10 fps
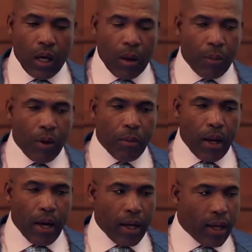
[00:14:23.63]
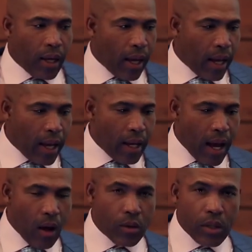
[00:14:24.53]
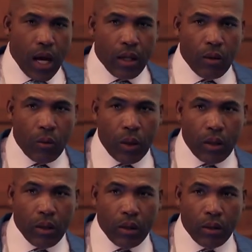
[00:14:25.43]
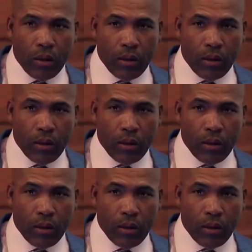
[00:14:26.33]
I put my hand outside the window